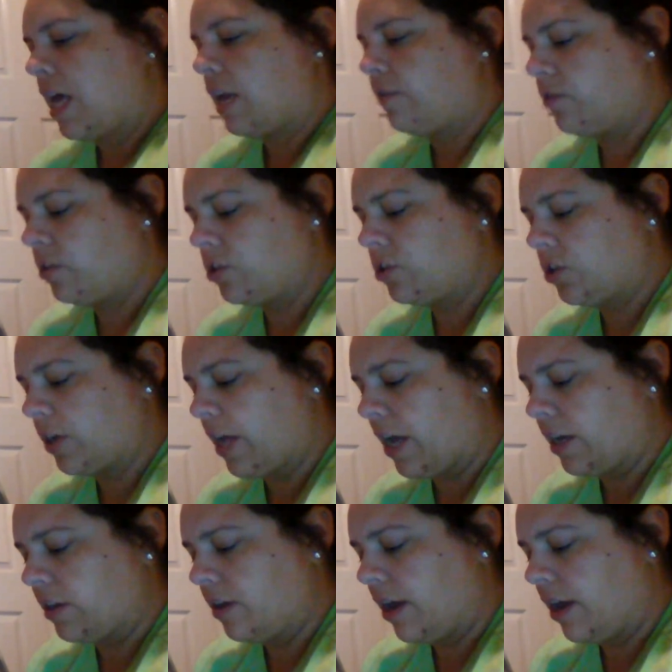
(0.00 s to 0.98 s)
If you use your
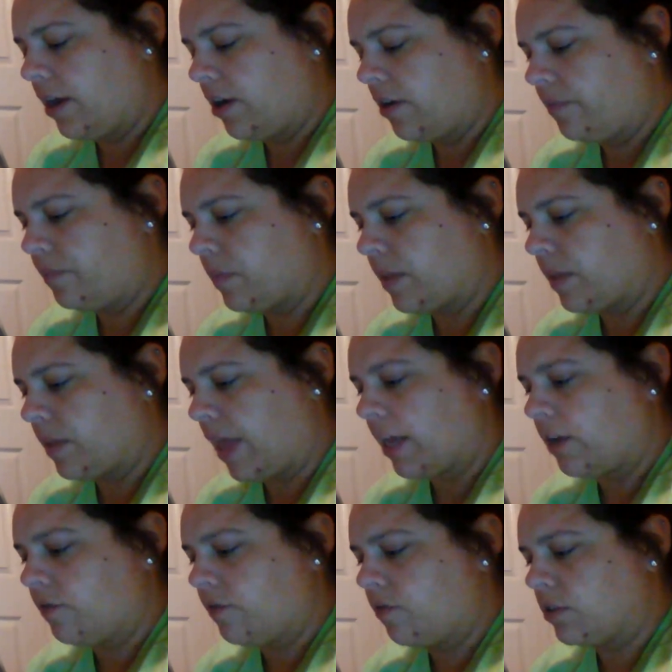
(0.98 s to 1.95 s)
calculator,
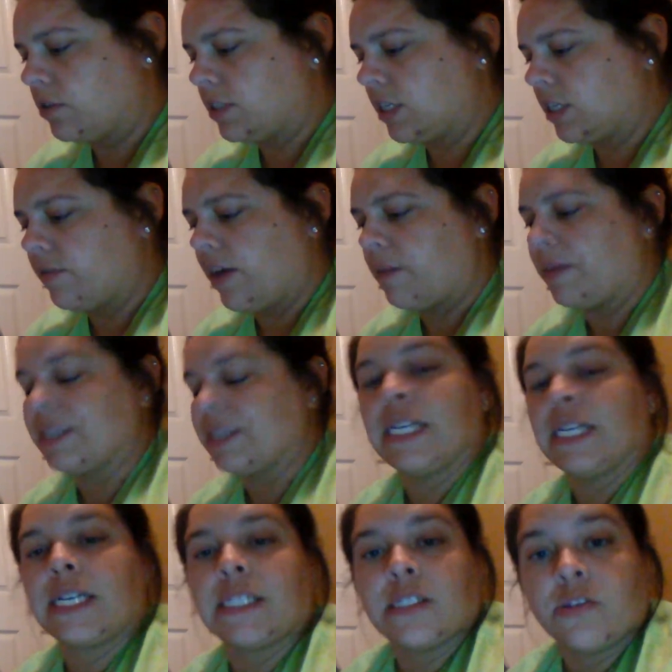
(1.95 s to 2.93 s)
negative 14 divided by
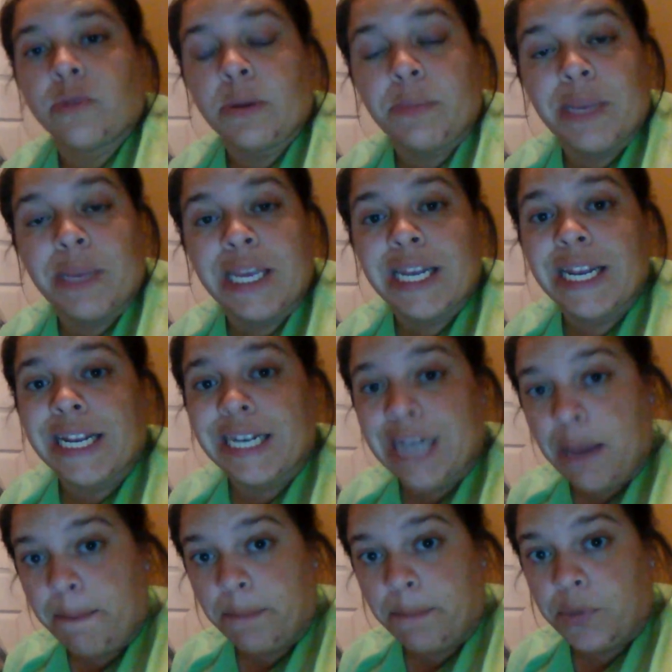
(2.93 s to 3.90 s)
6 is a repeating
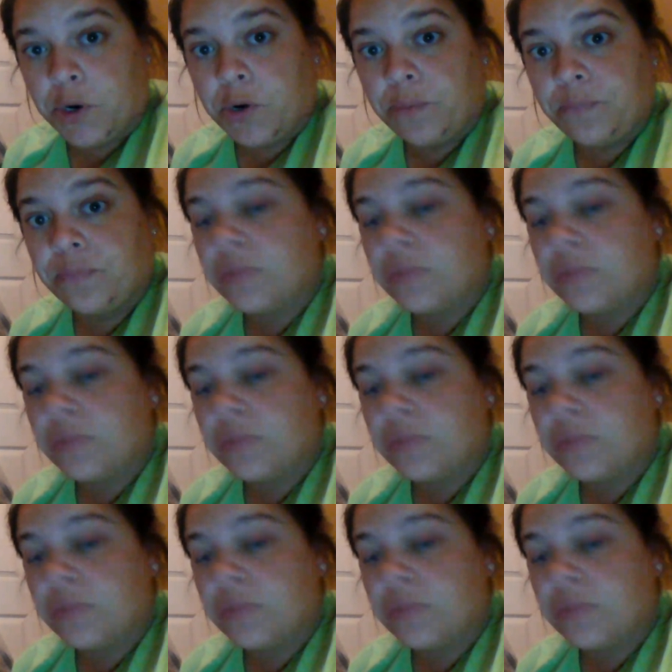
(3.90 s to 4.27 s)
number.